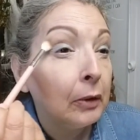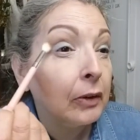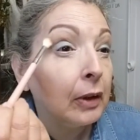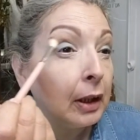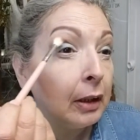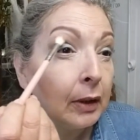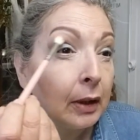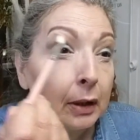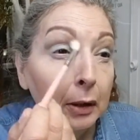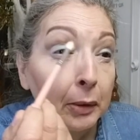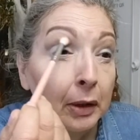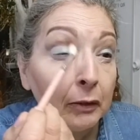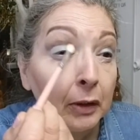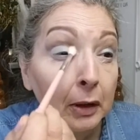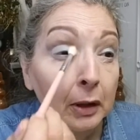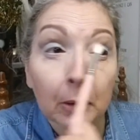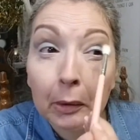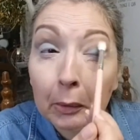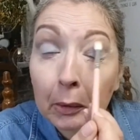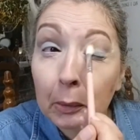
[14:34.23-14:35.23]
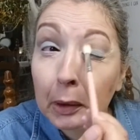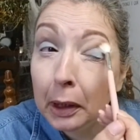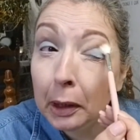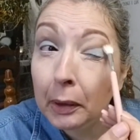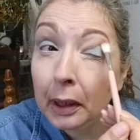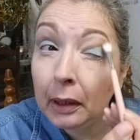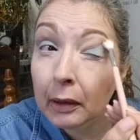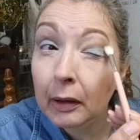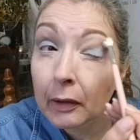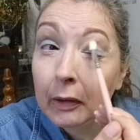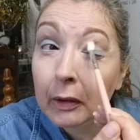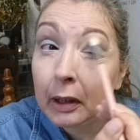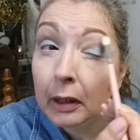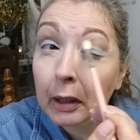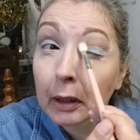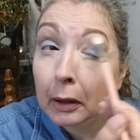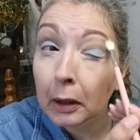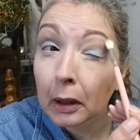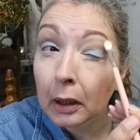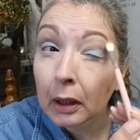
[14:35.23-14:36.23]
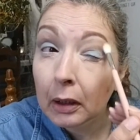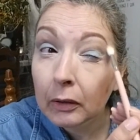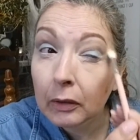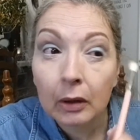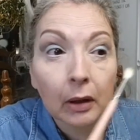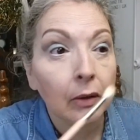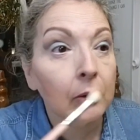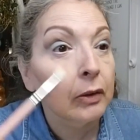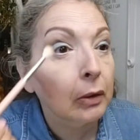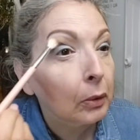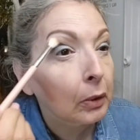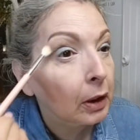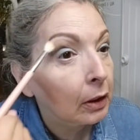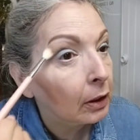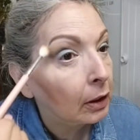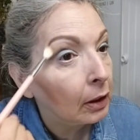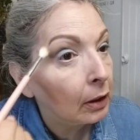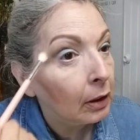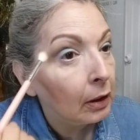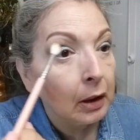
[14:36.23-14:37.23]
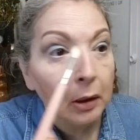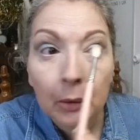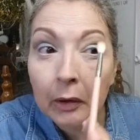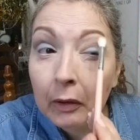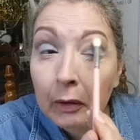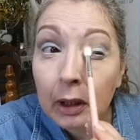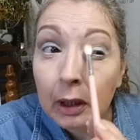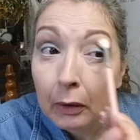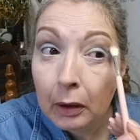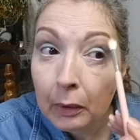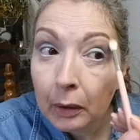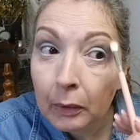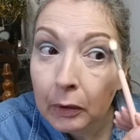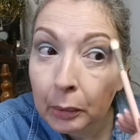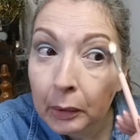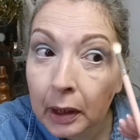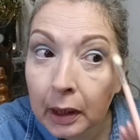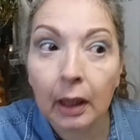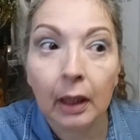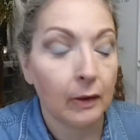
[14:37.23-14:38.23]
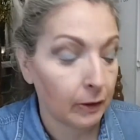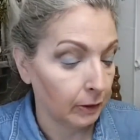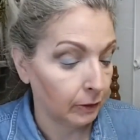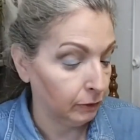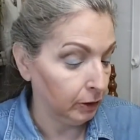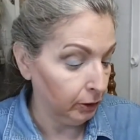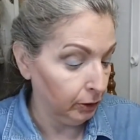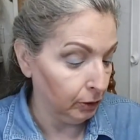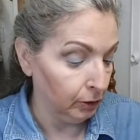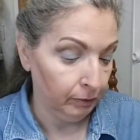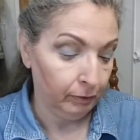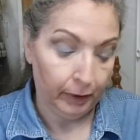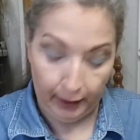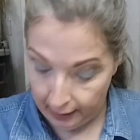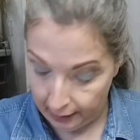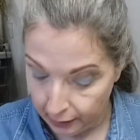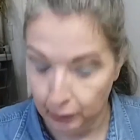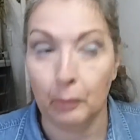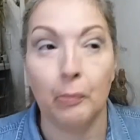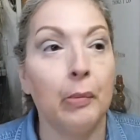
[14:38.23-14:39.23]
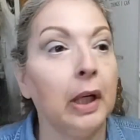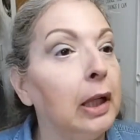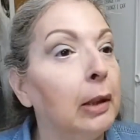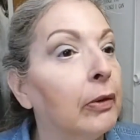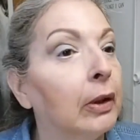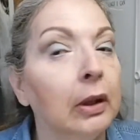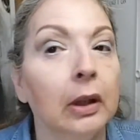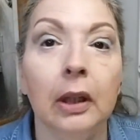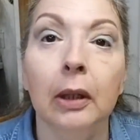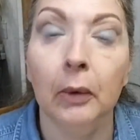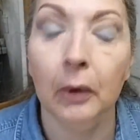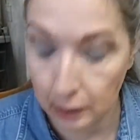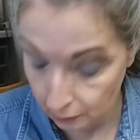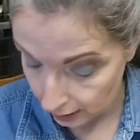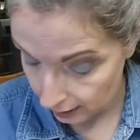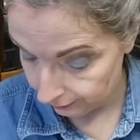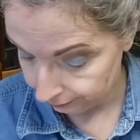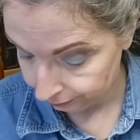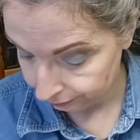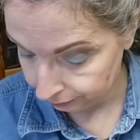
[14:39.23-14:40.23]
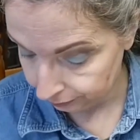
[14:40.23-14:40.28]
gonna give it a little bit more blending line so that the two colors don't really look. But don't get carried away with your blending, guys, because if you do, you'll muddy up the look and it won't look right.